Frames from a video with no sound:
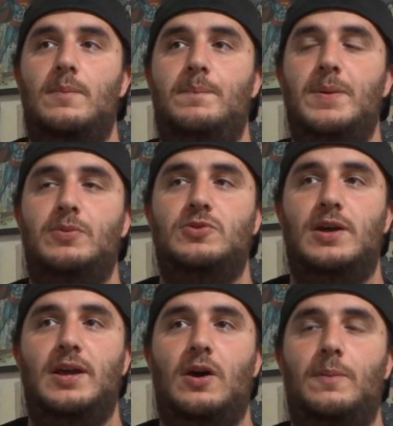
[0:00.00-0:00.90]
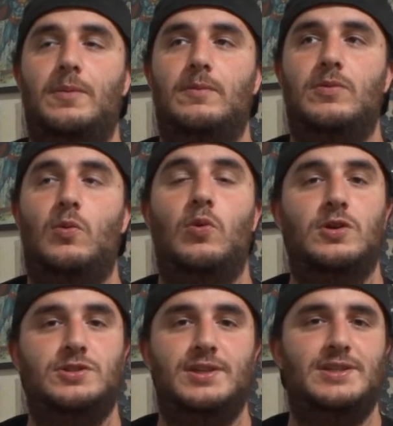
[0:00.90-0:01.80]
people try to help him, the
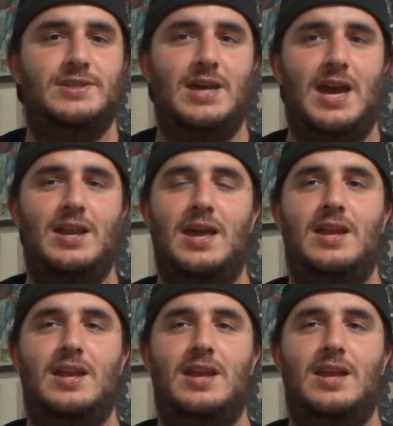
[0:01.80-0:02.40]
worse things get.